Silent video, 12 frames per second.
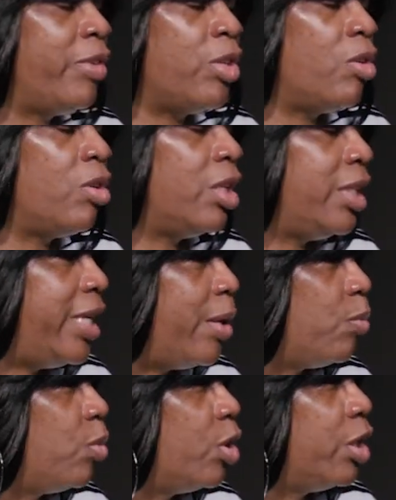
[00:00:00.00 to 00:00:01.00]
though Lynette
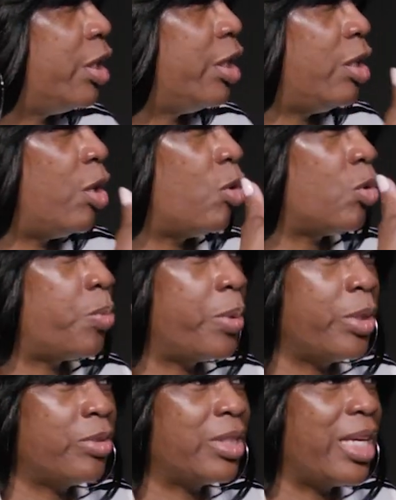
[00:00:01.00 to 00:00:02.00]
Woodard and those
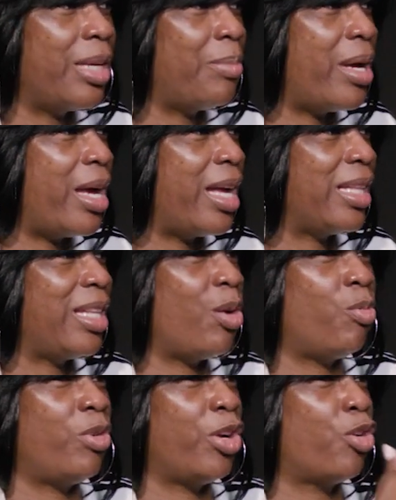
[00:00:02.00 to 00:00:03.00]
players came back that
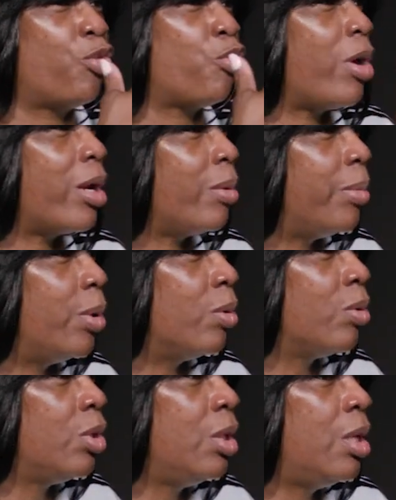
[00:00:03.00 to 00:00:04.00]
were incredible,
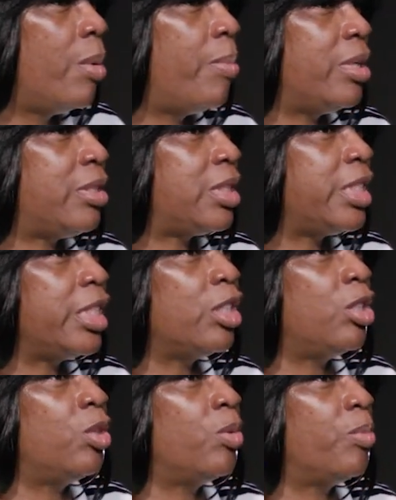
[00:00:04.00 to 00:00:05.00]
but
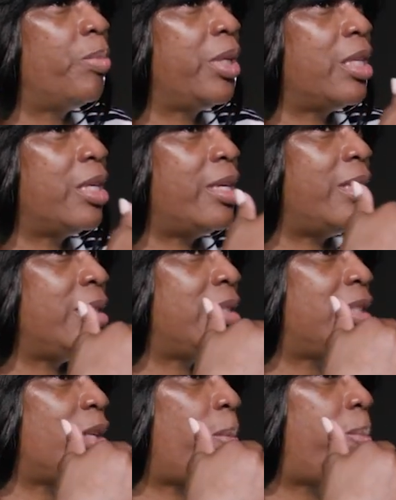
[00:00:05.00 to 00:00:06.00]
still, because
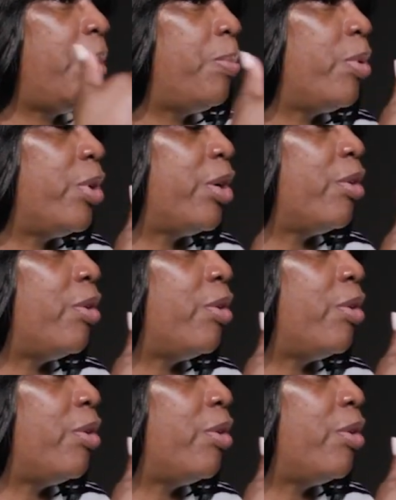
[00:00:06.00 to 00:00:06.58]
the people here in